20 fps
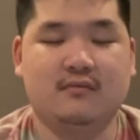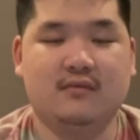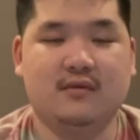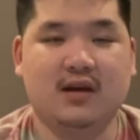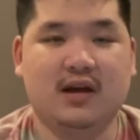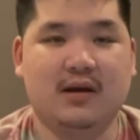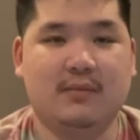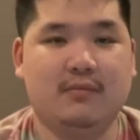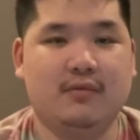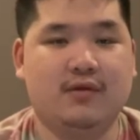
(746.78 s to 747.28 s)

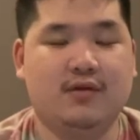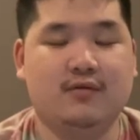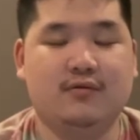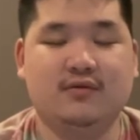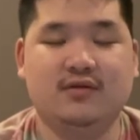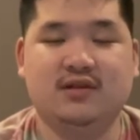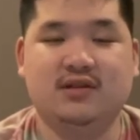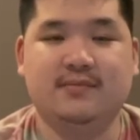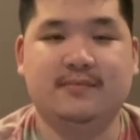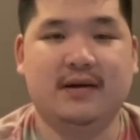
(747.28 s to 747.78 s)
I'm so
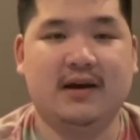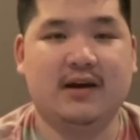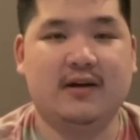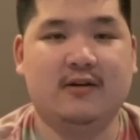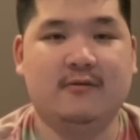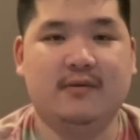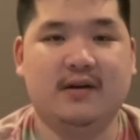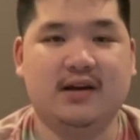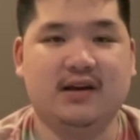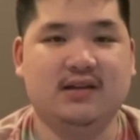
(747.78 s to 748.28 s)

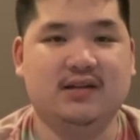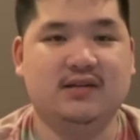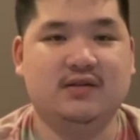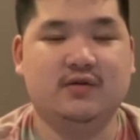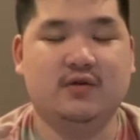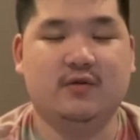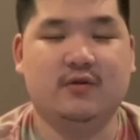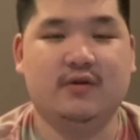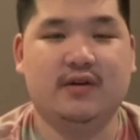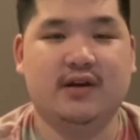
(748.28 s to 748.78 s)
inspired by his
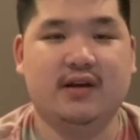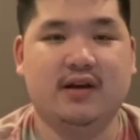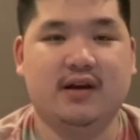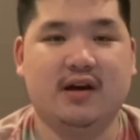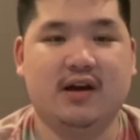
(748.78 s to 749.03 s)
story.